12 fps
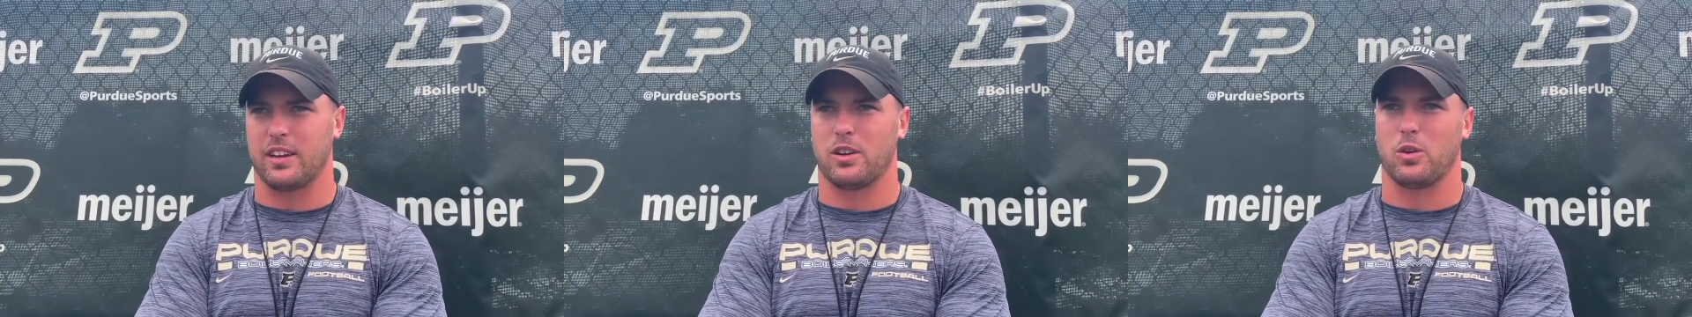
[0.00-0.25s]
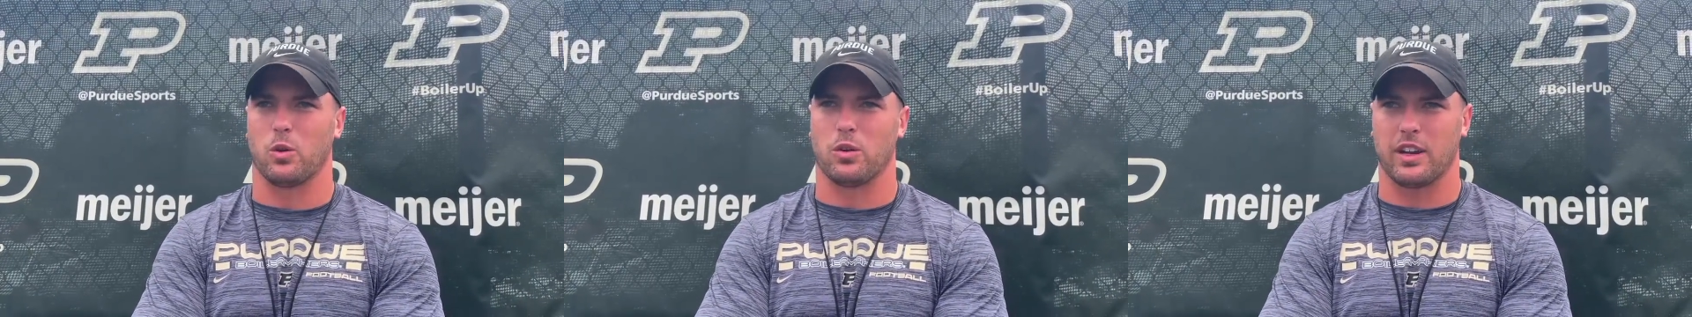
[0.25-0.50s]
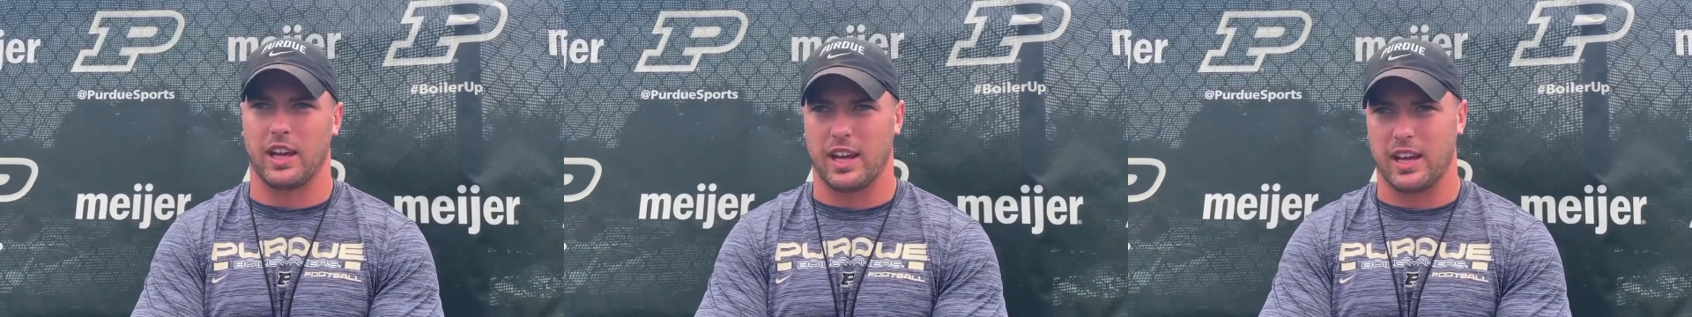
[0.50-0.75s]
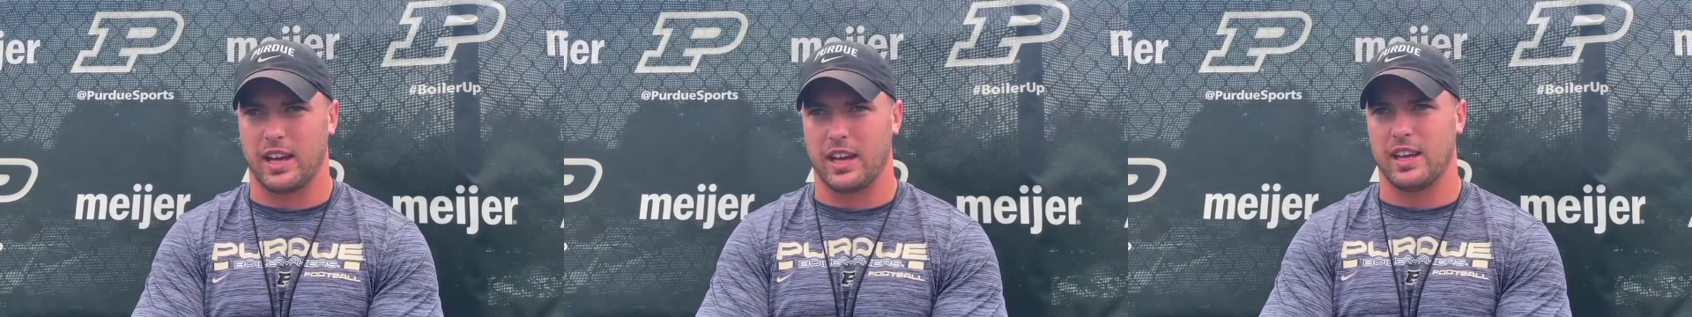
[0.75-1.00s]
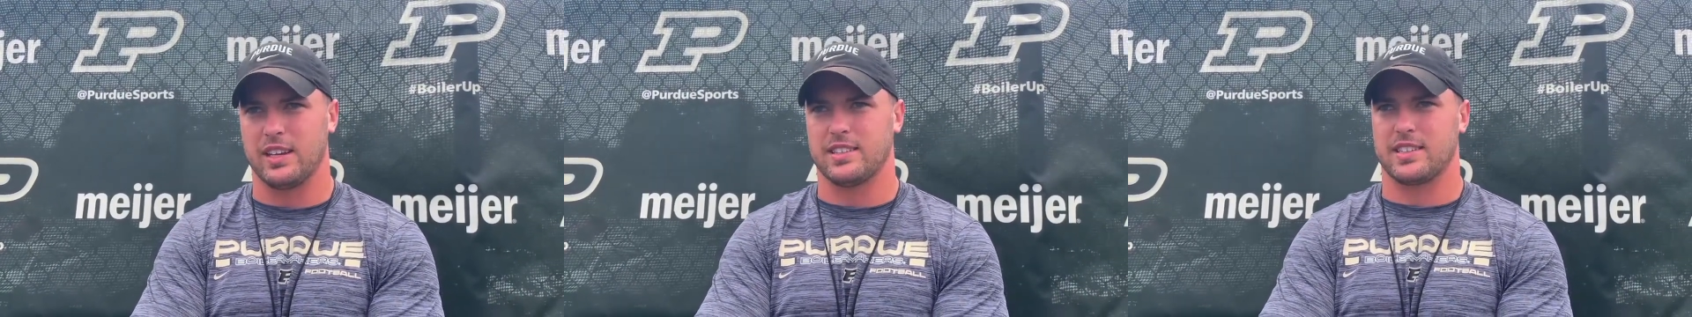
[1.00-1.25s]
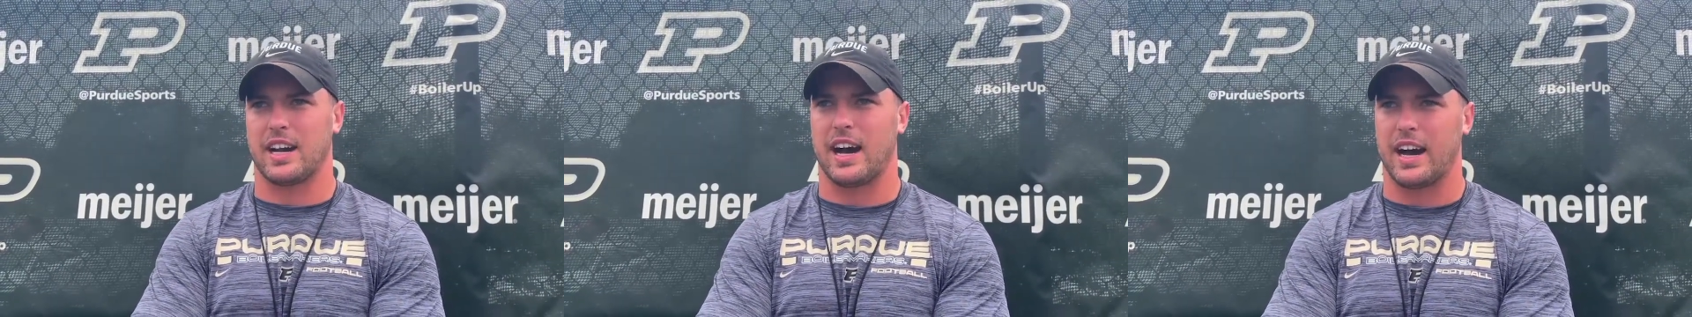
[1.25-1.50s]
Khordae,
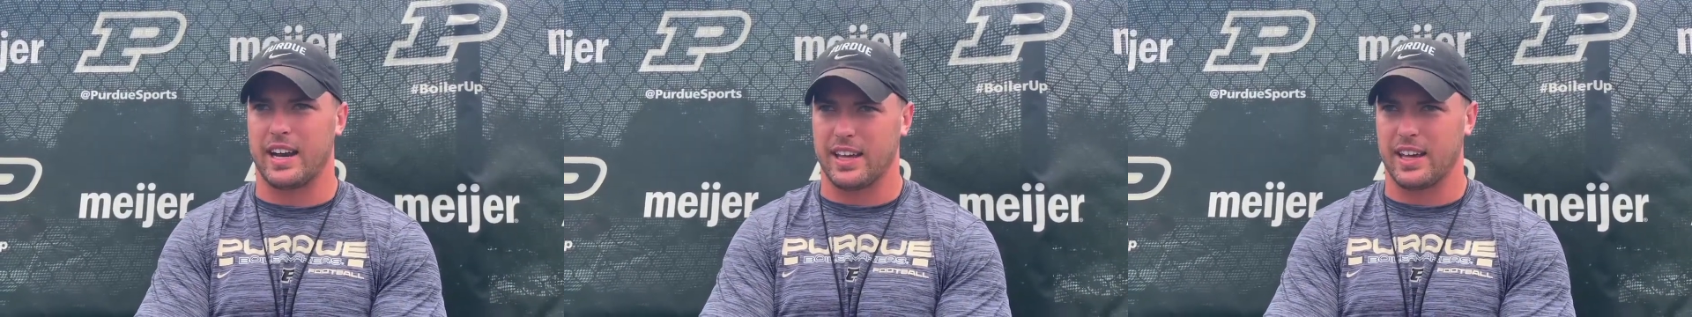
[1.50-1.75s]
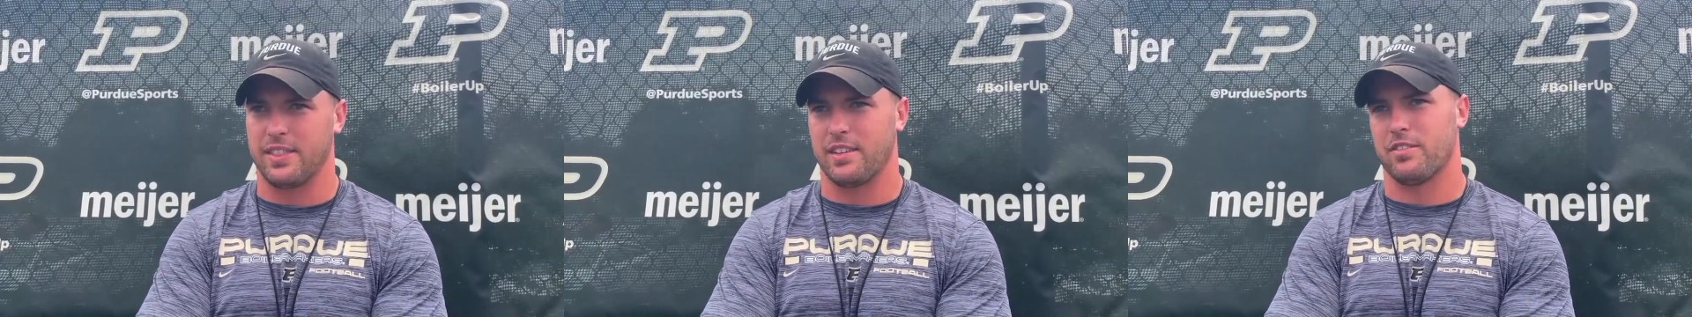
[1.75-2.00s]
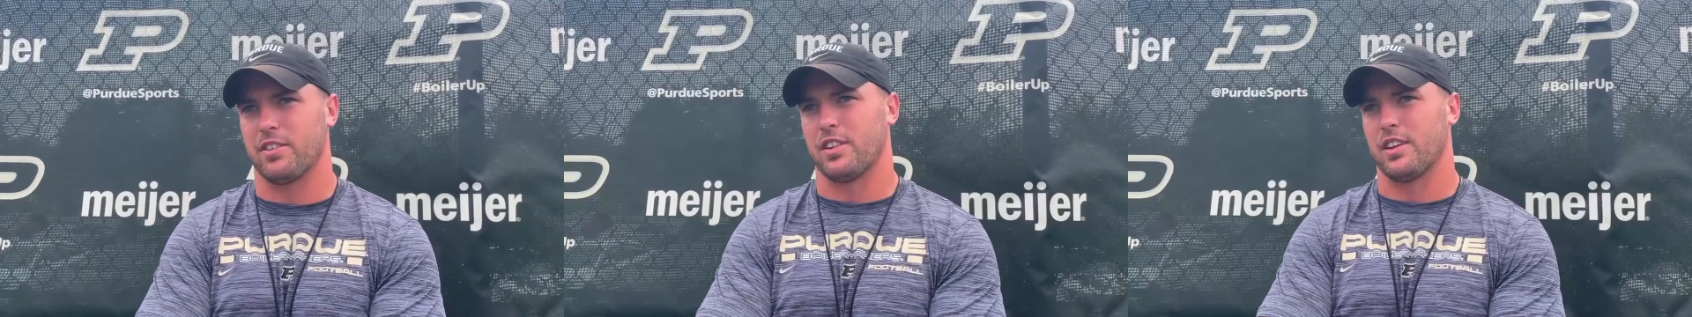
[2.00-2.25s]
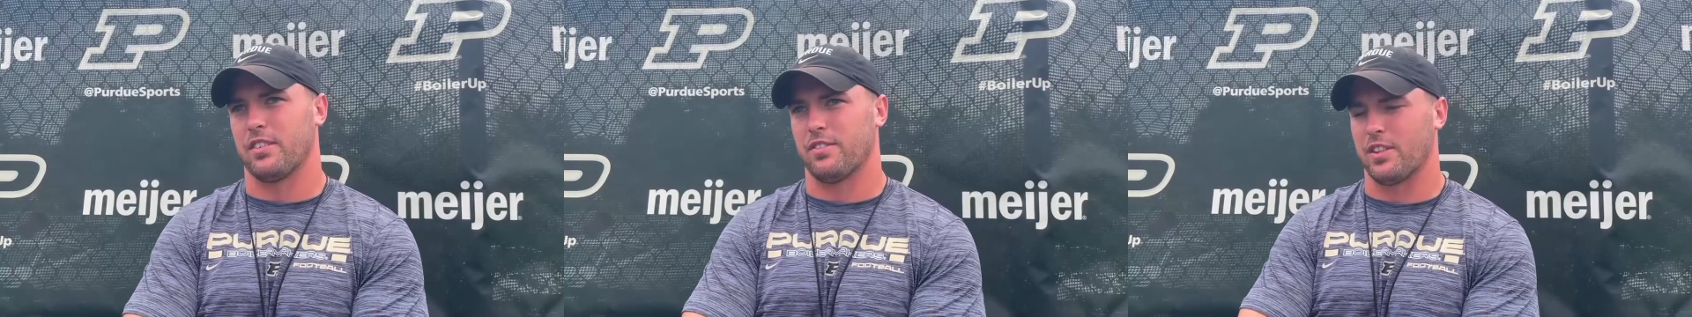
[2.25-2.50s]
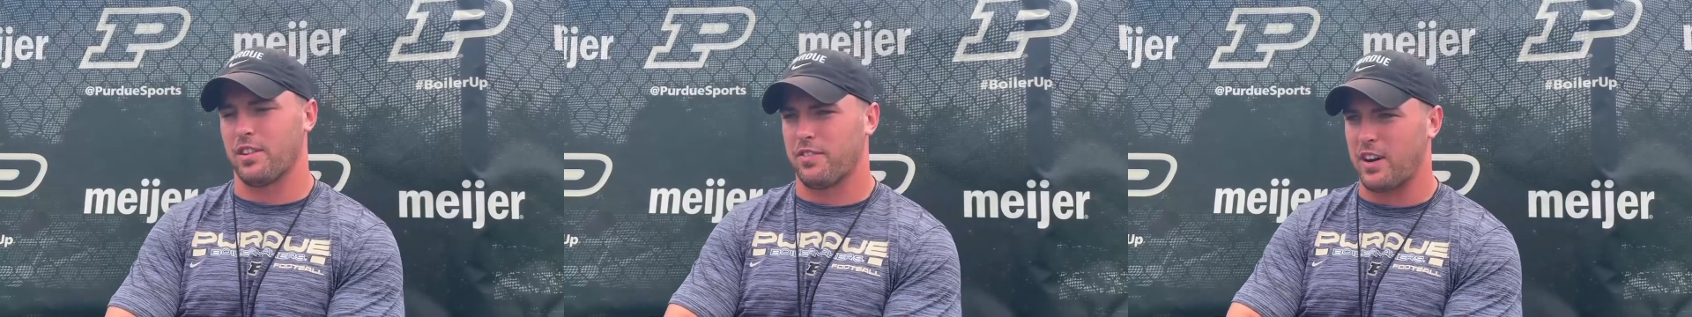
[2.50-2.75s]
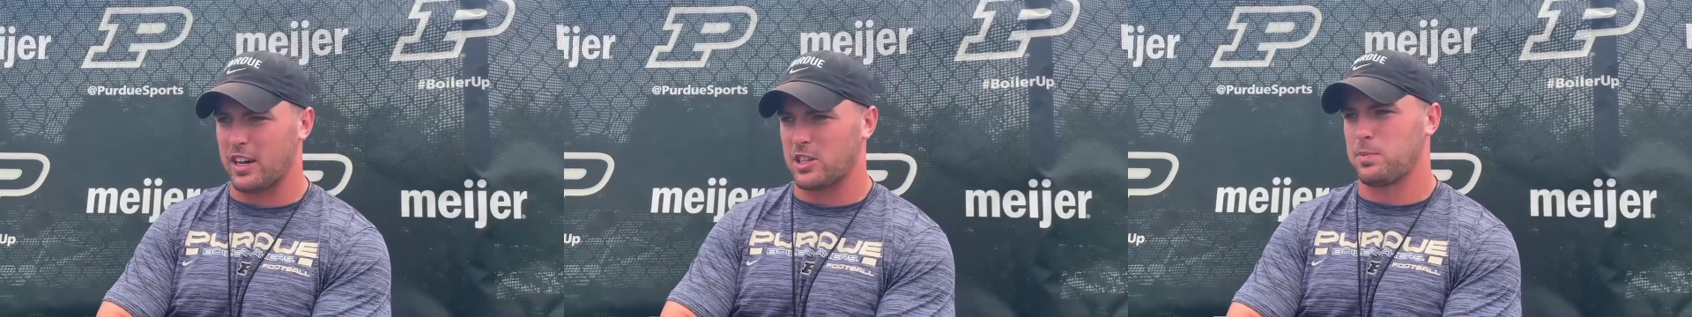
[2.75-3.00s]
Scotty, and then for the for the
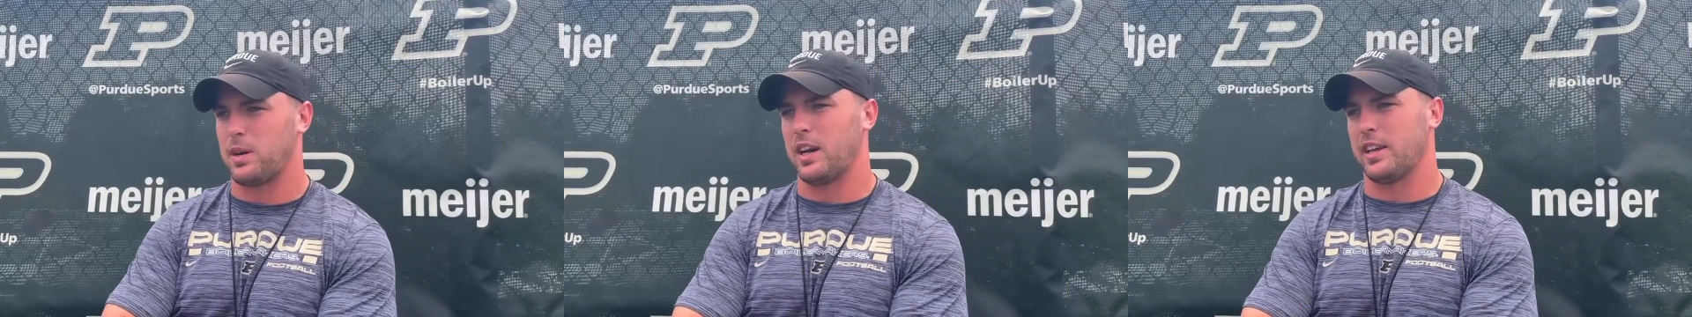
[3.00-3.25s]
fox spot,